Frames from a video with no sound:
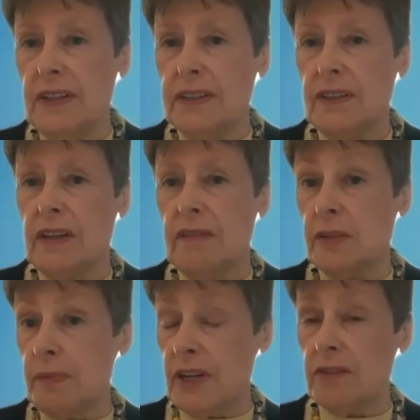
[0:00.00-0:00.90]
and you have a
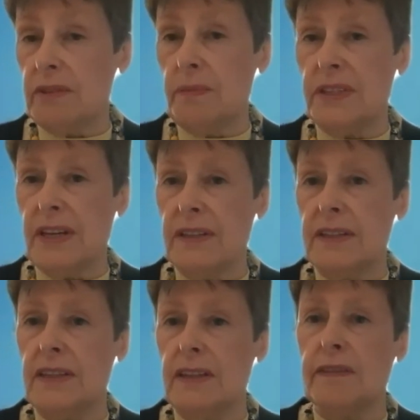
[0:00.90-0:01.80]
special
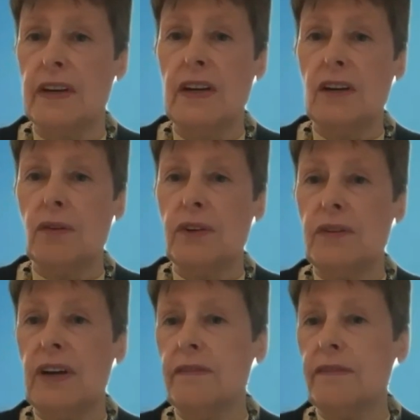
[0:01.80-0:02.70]
representative, or you
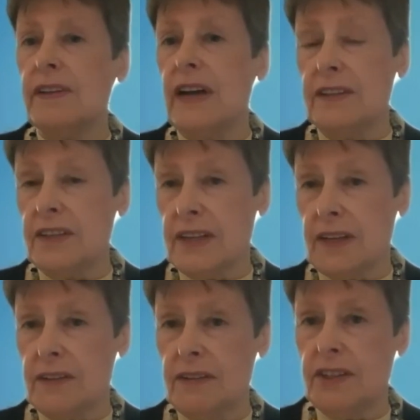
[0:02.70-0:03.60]
have an
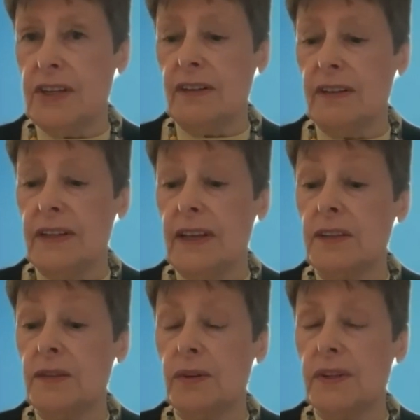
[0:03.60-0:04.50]
Undersecretary General in
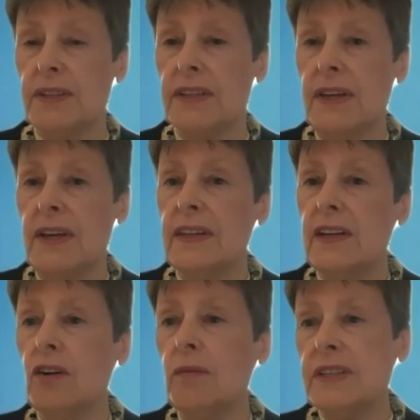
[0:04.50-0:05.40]
headquarters, they
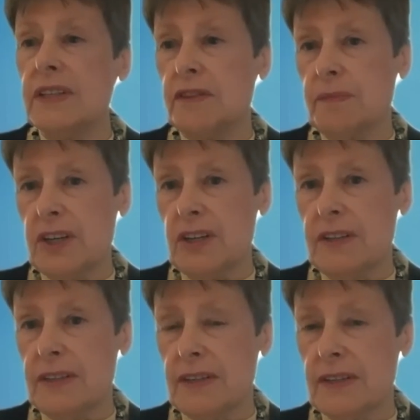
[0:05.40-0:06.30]
always have special
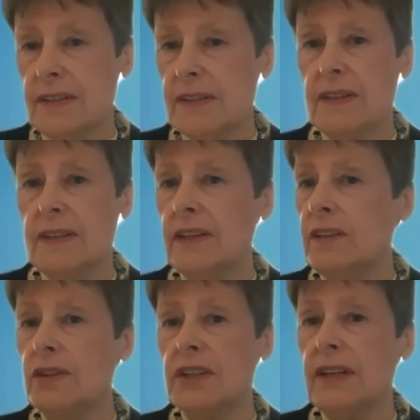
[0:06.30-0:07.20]
assistants, and they're
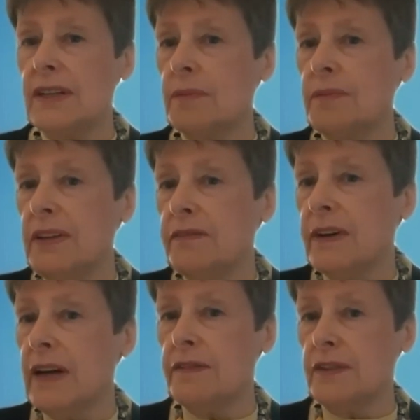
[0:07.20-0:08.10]
usually at the
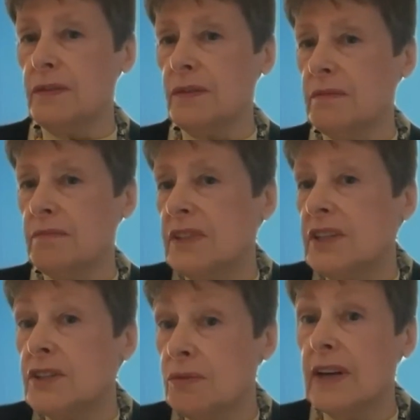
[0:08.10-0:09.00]
P5 to
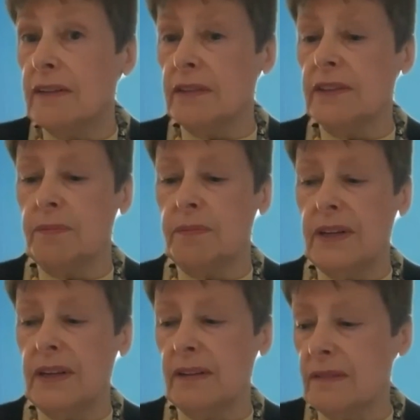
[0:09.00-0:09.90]
D2 level,
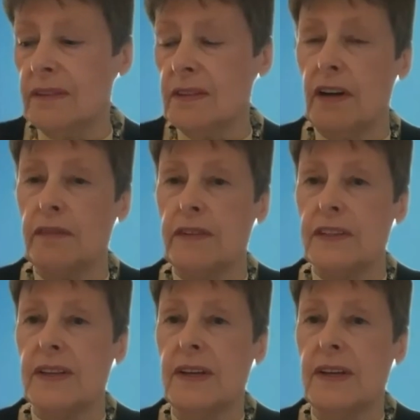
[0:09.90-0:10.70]
depending on the office.